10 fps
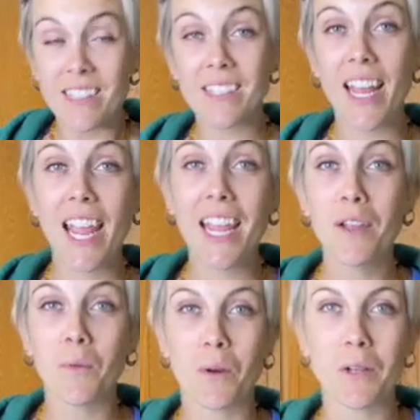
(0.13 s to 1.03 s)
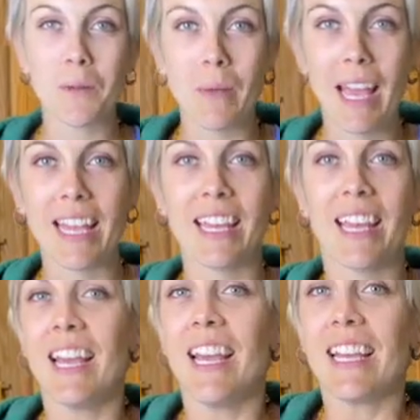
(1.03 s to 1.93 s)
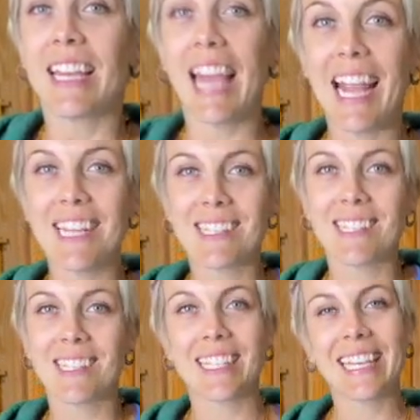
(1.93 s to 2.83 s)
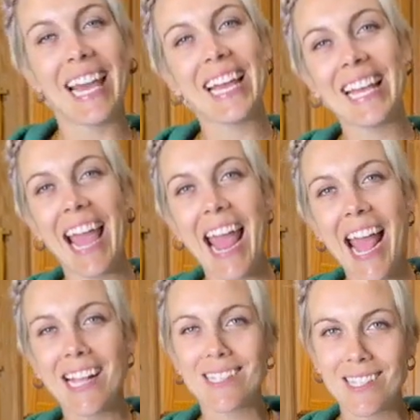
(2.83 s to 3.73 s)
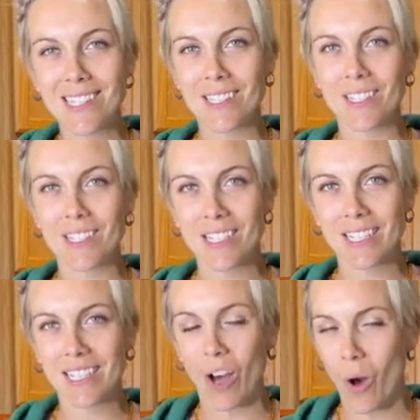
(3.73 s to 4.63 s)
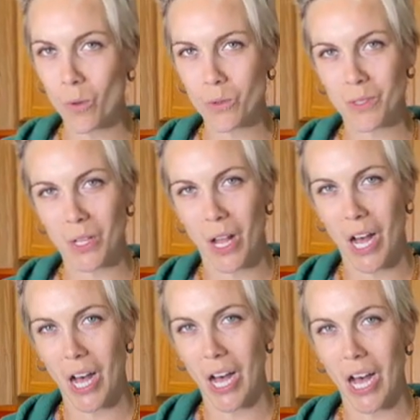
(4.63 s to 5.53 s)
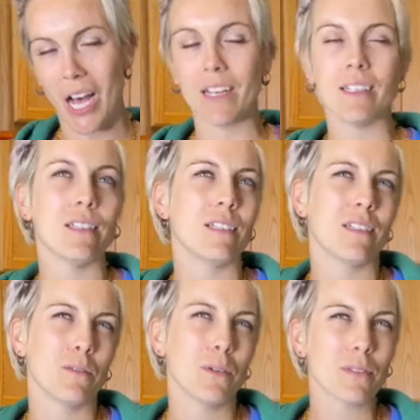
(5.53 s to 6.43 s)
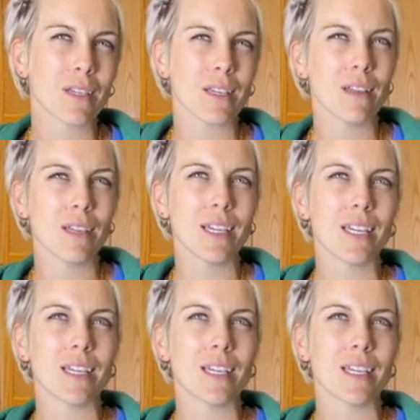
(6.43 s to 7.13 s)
Today we're gonna make Kate's kick-ass coleslaw. What was I calling